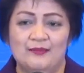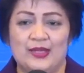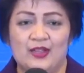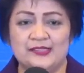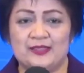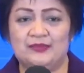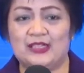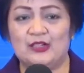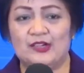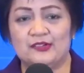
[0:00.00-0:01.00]
because of the
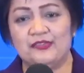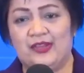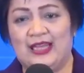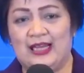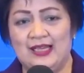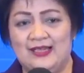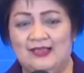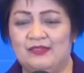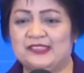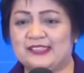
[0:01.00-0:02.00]
chlorophyll,
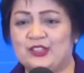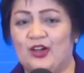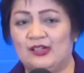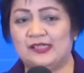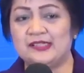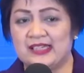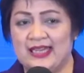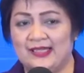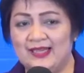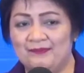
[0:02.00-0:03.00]
which is colored
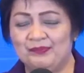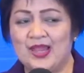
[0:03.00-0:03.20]
green,